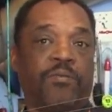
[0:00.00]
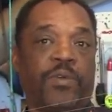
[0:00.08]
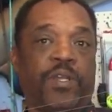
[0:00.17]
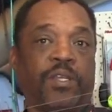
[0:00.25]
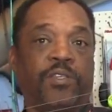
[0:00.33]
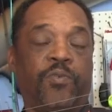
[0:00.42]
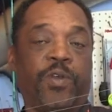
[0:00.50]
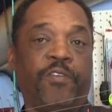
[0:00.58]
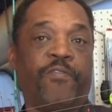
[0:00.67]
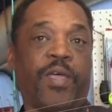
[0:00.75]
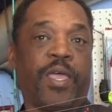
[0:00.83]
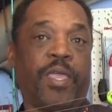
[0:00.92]
with a
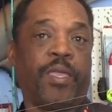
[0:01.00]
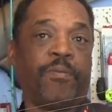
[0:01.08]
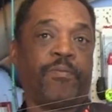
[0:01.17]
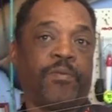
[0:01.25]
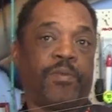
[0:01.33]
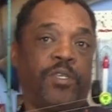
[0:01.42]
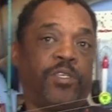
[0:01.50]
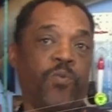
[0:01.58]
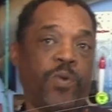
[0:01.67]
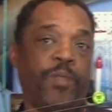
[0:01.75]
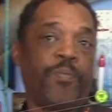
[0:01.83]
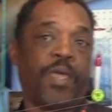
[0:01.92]
25 to
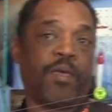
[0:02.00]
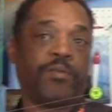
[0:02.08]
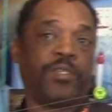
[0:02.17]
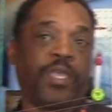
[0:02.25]
20 pound